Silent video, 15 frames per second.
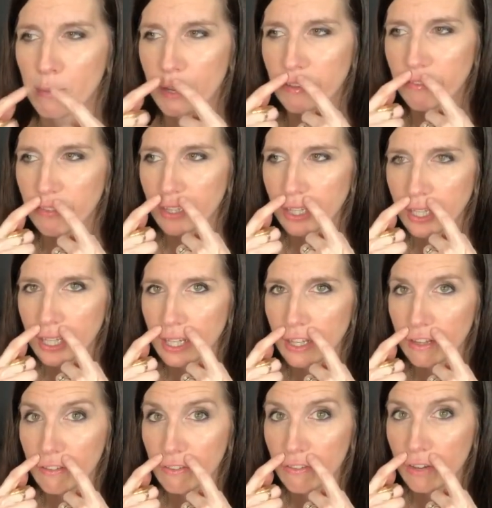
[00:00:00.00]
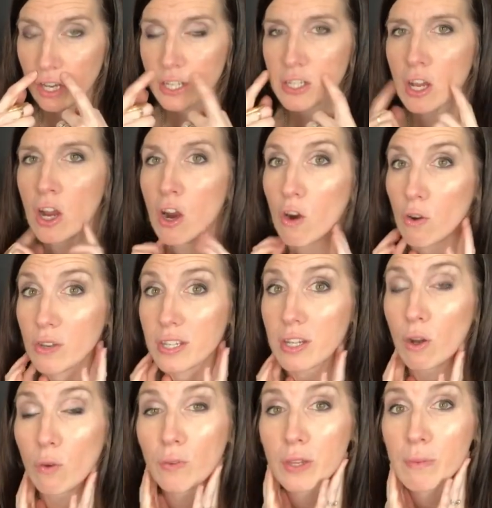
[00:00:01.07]
Am I feeling it in the front or is
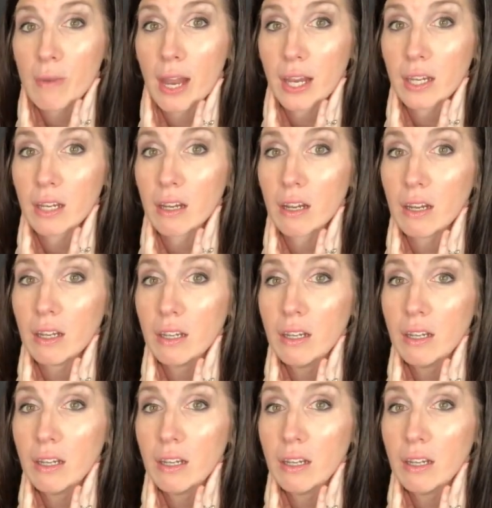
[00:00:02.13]
it only back here?